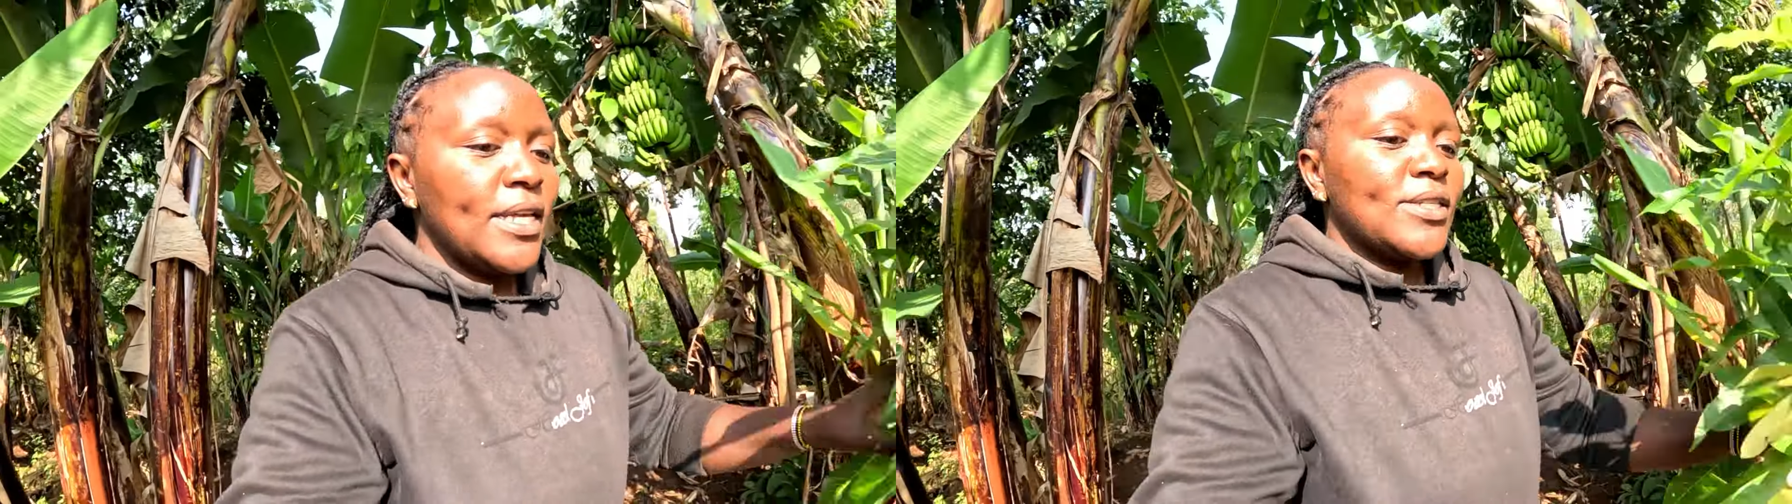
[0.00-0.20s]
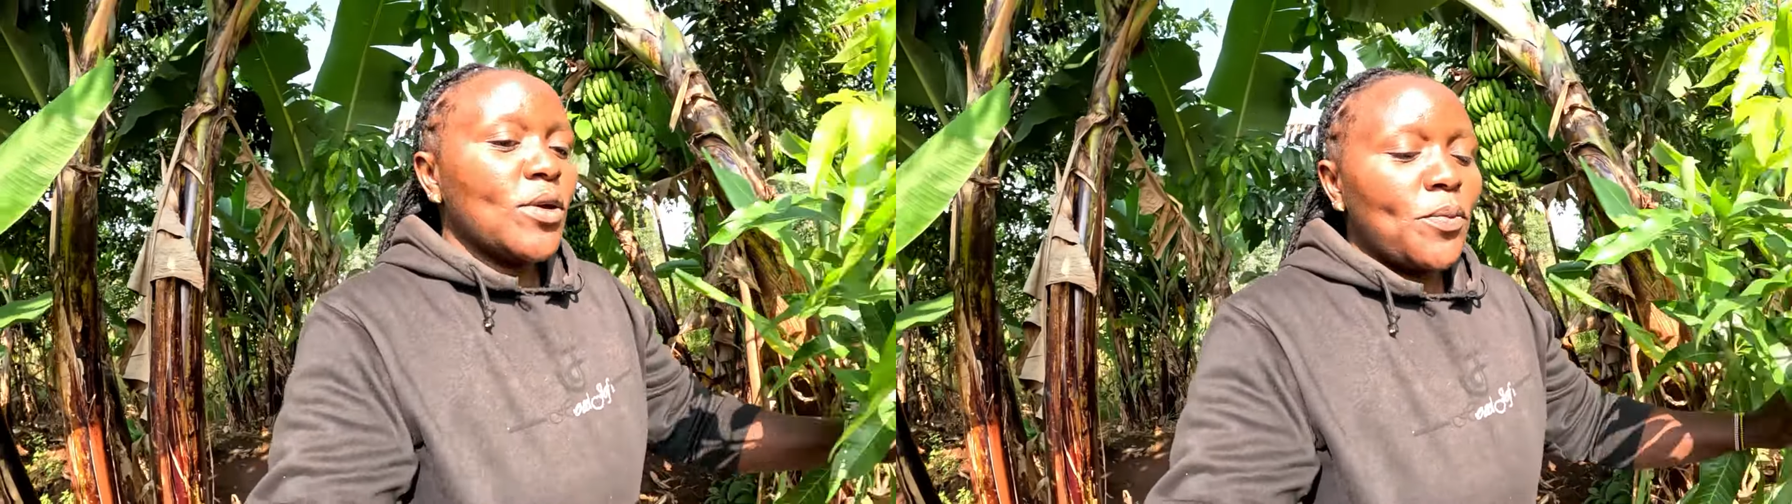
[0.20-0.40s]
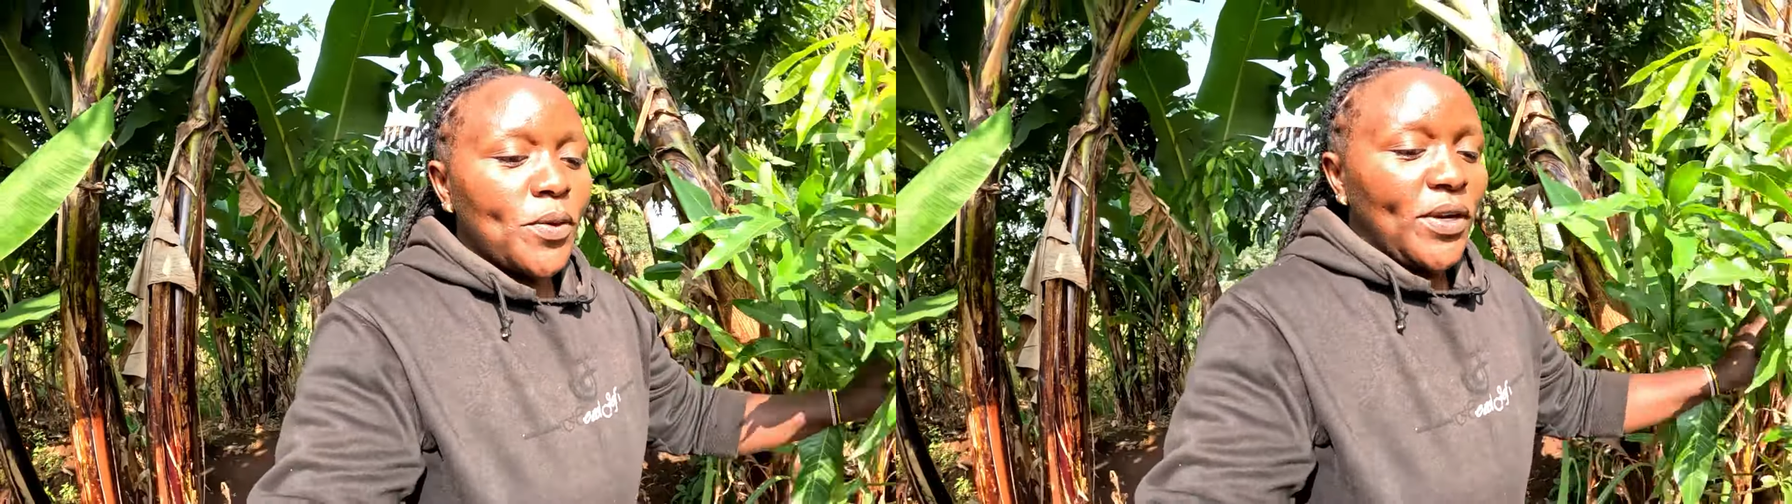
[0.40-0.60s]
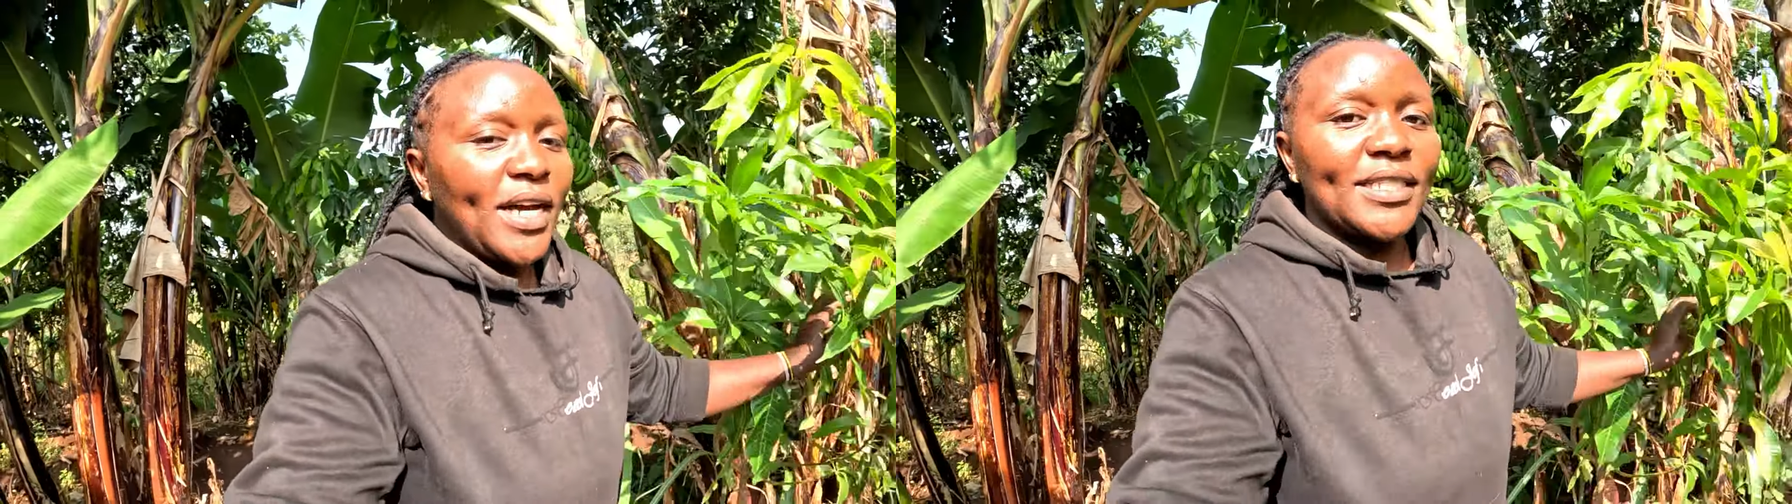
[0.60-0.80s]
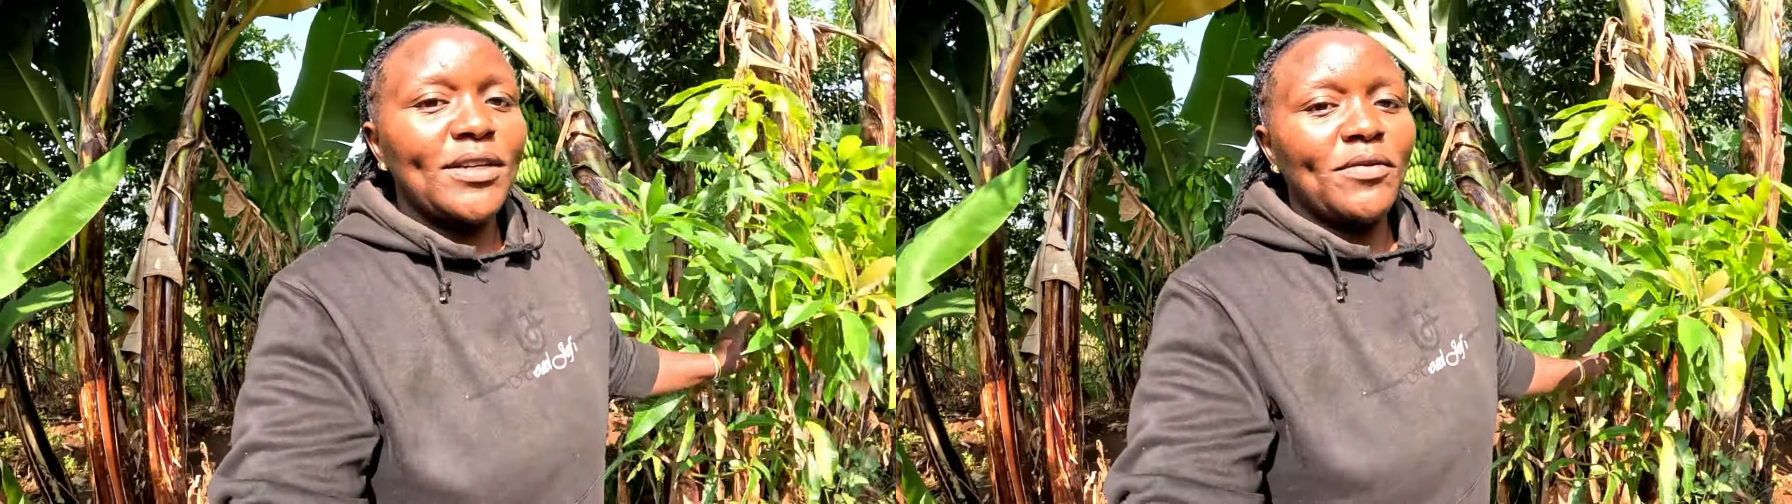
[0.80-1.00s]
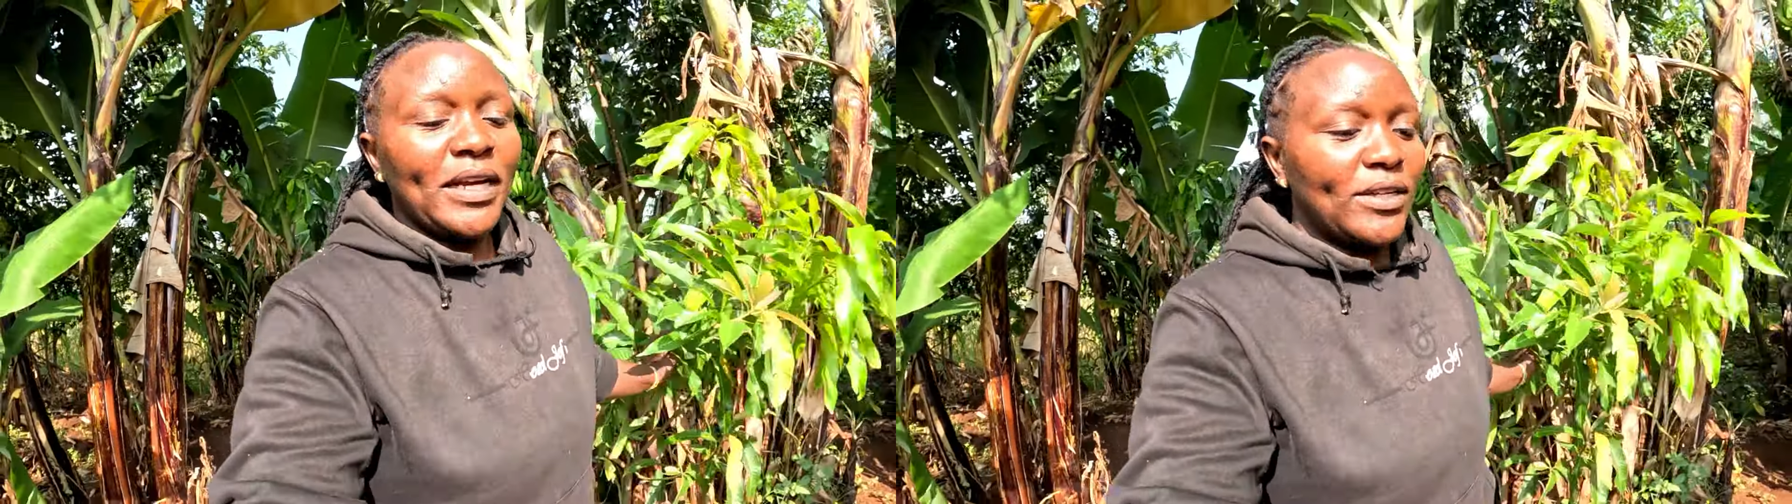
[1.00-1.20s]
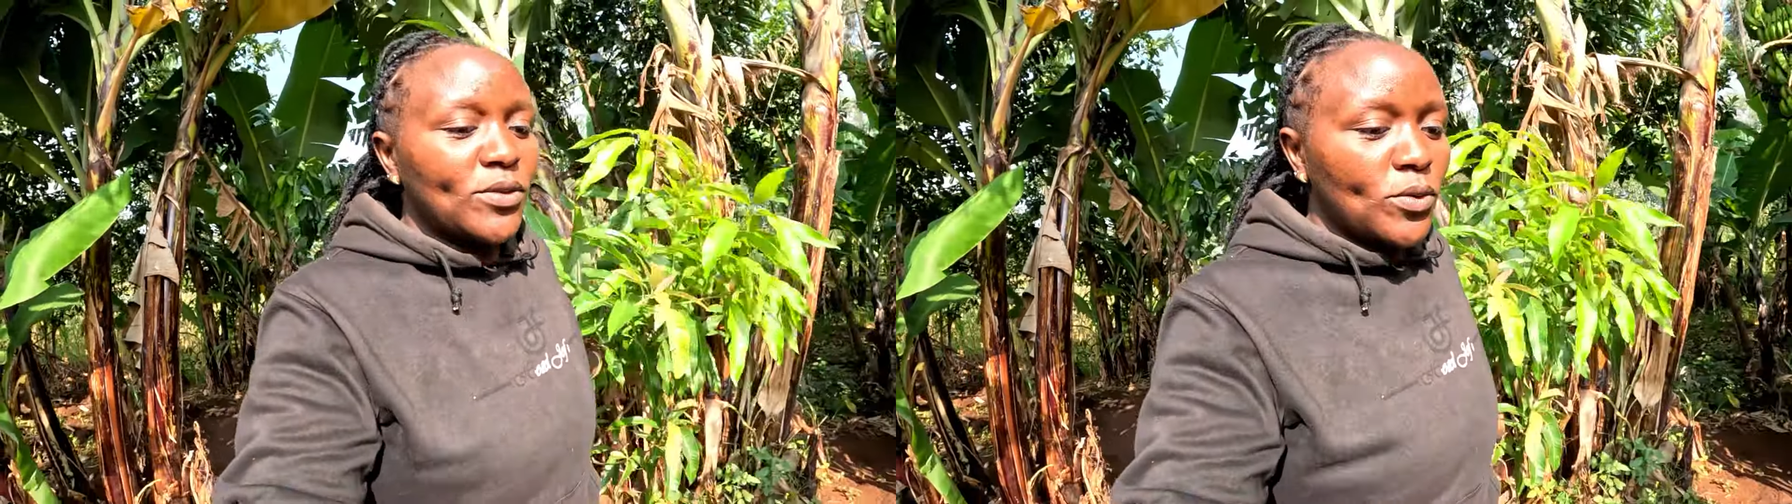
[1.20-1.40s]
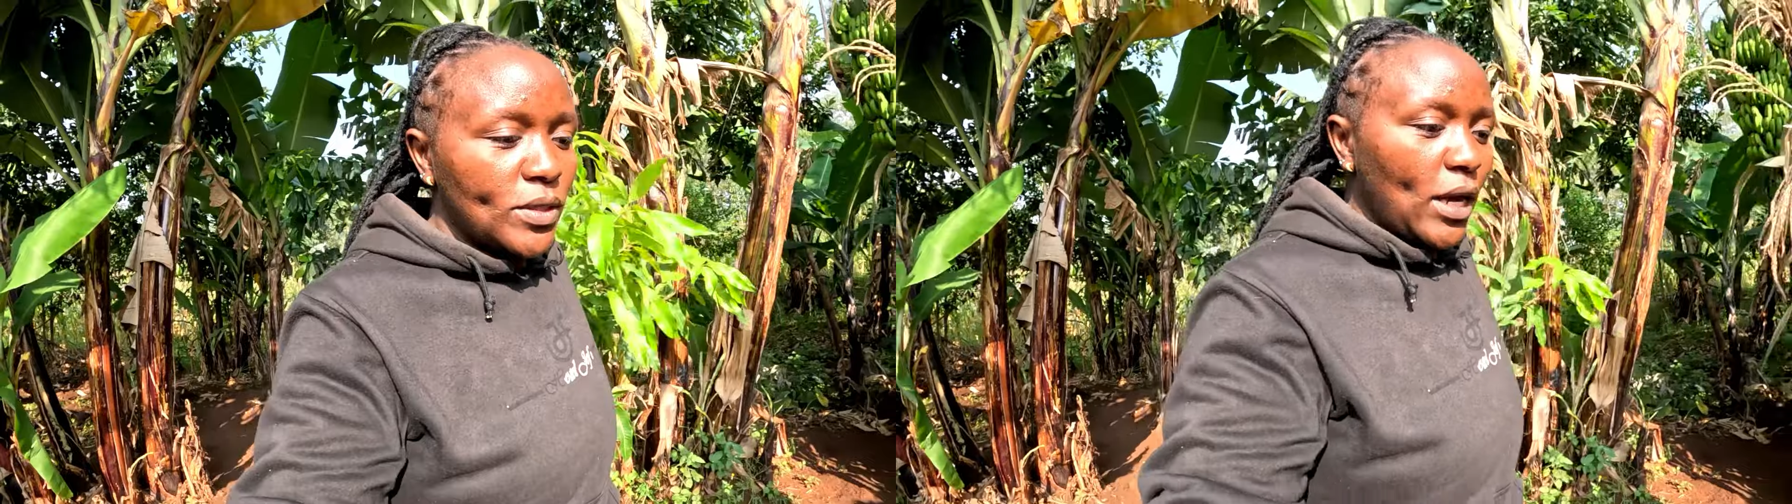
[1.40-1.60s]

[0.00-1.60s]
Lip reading: so productive like Susie.